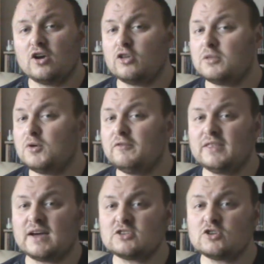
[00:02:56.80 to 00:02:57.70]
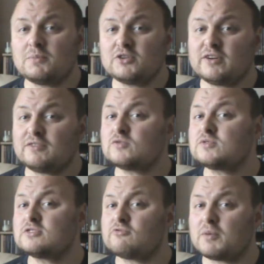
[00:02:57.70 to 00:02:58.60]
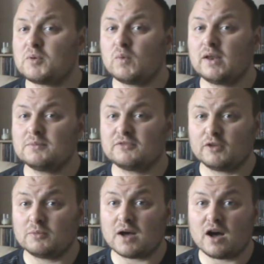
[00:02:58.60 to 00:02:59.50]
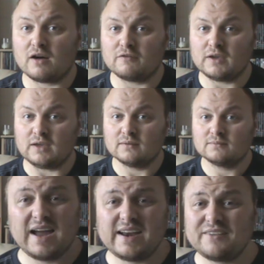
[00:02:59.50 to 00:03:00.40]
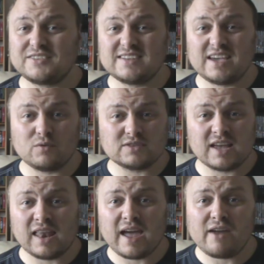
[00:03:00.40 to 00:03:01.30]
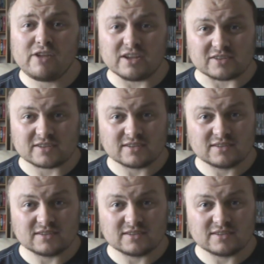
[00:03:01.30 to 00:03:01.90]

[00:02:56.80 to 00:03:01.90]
Another movie that I saw in my travels was the Robin Williams film RV. And I have to say it was hilarious!